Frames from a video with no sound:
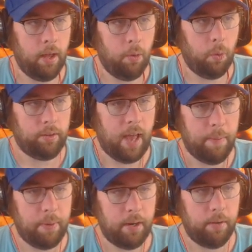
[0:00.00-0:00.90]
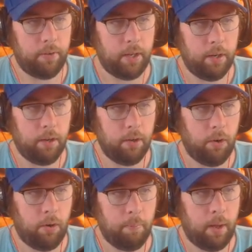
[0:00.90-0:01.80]
what's happening over here
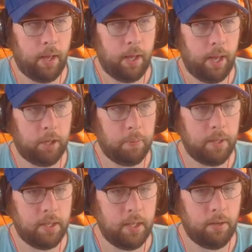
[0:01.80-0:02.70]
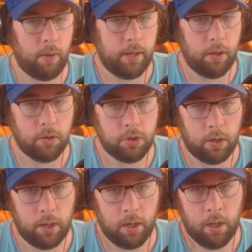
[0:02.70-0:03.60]
on my XBT Renko
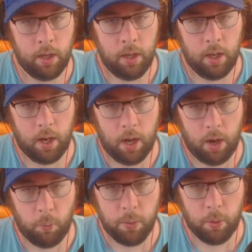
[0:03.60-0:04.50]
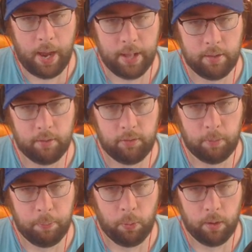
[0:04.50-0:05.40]
chart, we were at this
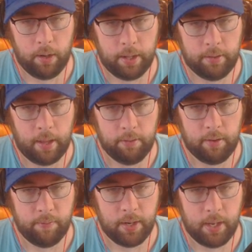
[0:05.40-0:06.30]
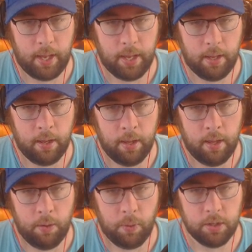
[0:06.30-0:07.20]
support at 10,788.
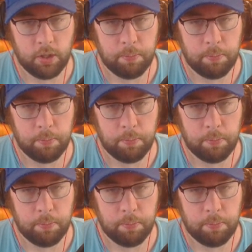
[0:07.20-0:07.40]
We had just